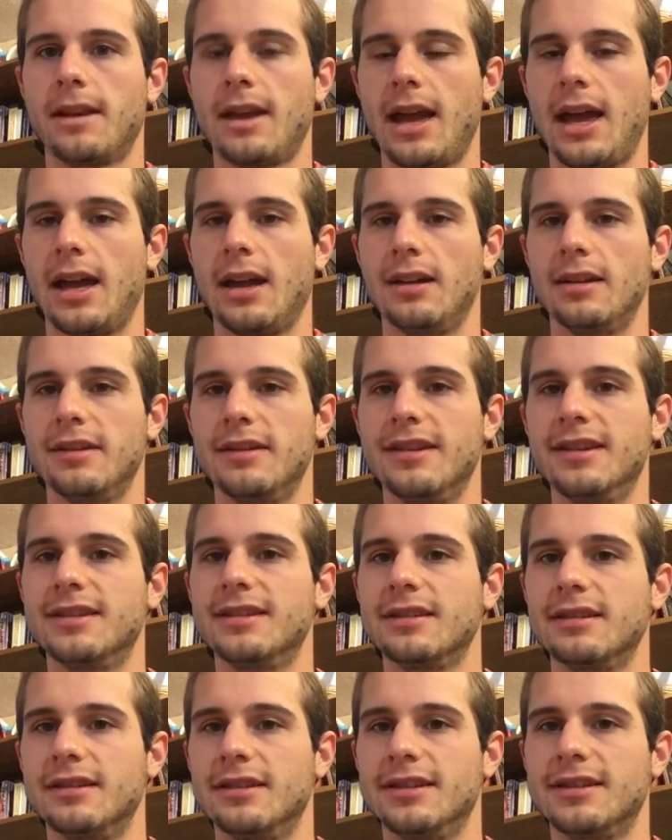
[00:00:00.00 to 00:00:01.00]
And the,
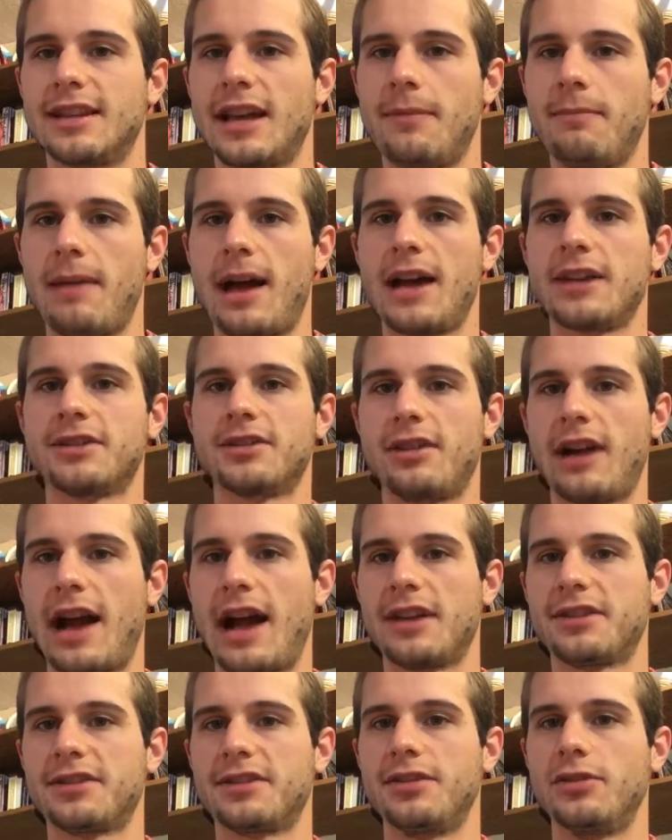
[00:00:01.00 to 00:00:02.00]
the Zen master
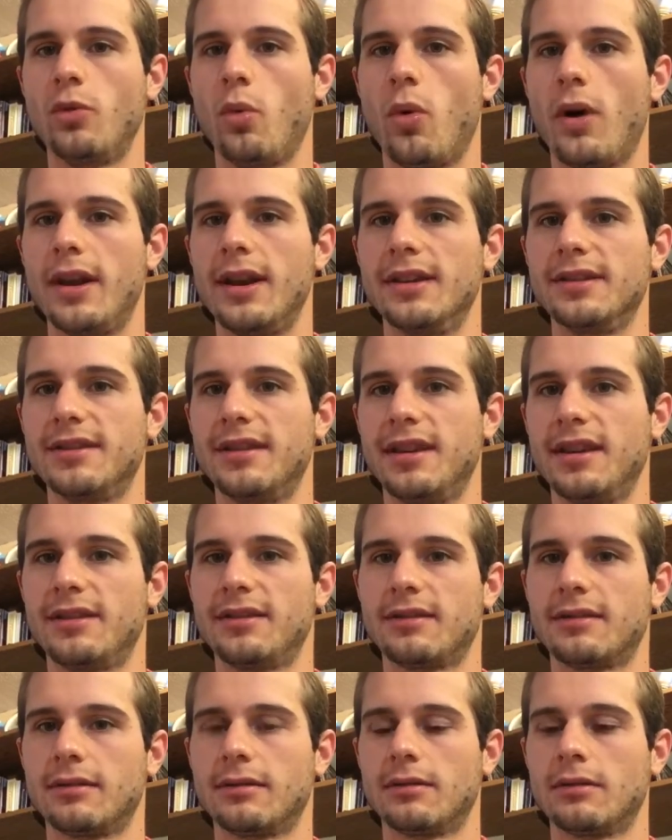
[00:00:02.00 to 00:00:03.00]
asks you, What is
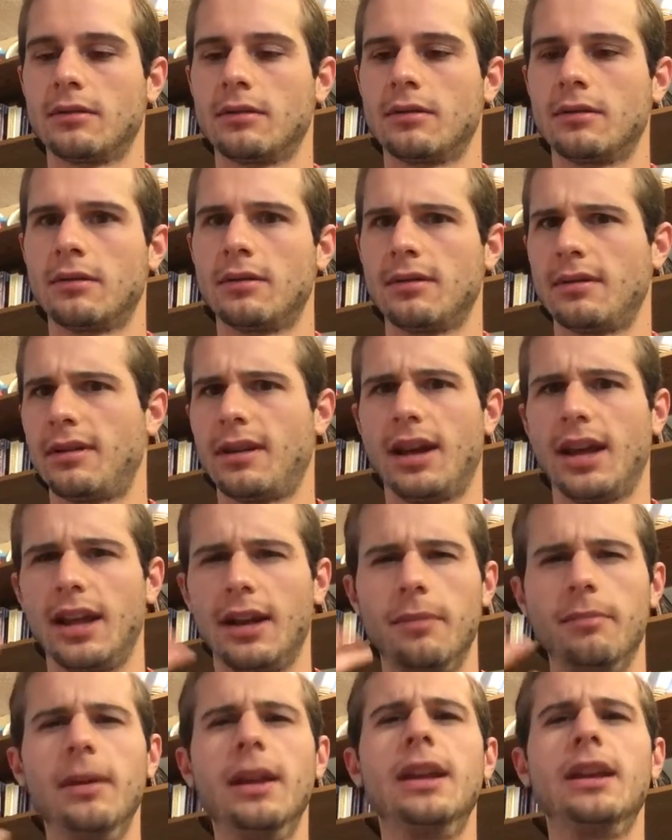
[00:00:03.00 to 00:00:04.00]
this? And
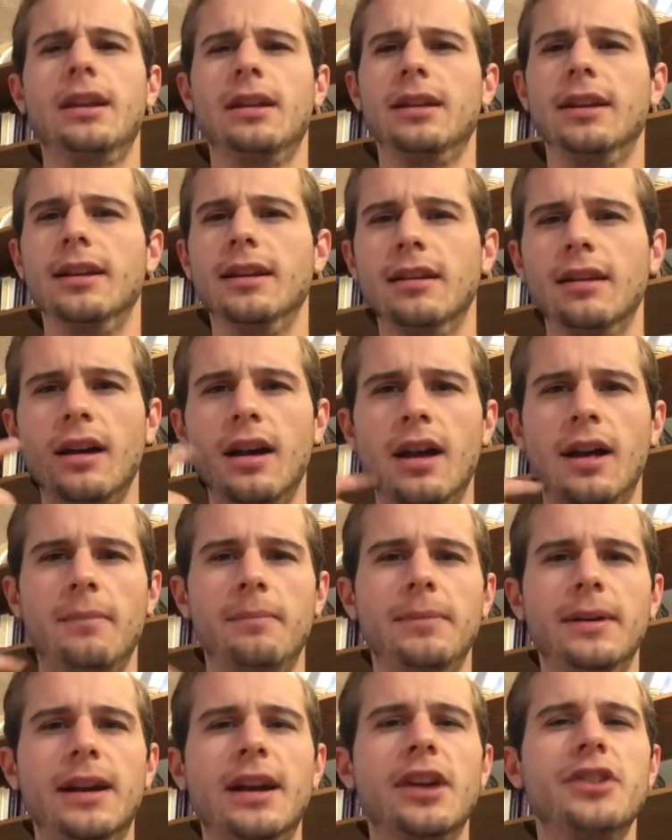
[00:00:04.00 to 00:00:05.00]
immediately,
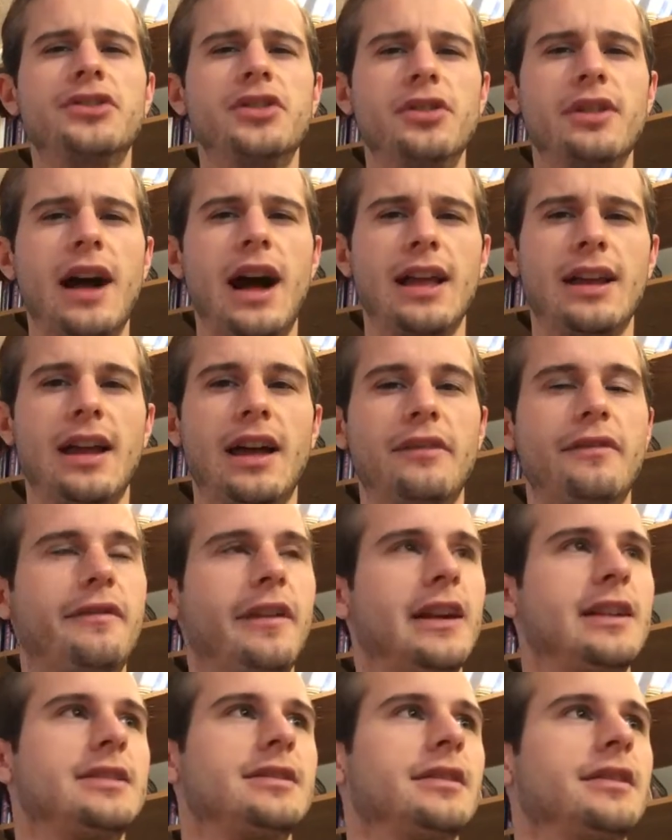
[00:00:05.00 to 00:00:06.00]
because you're not yet
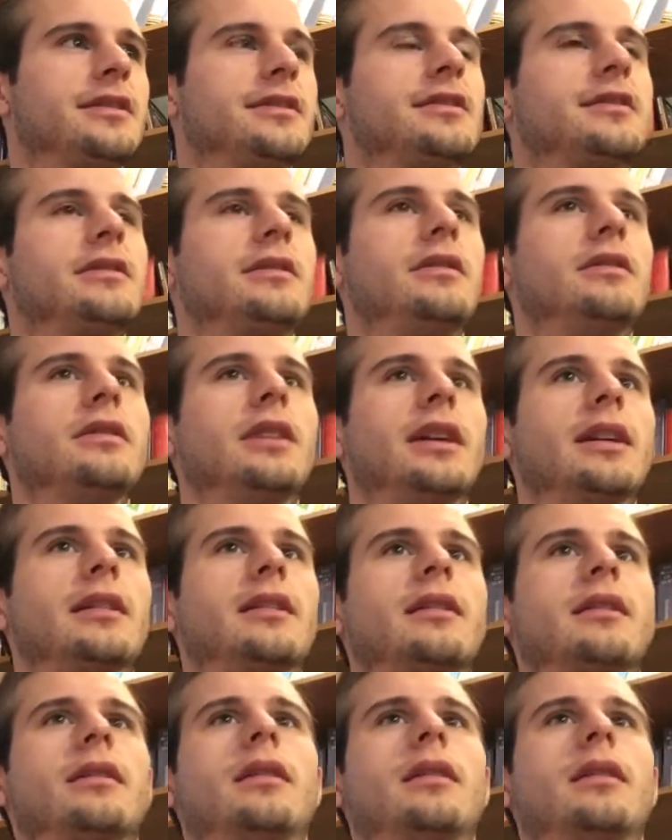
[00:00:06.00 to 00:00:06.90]
faceless, you're like,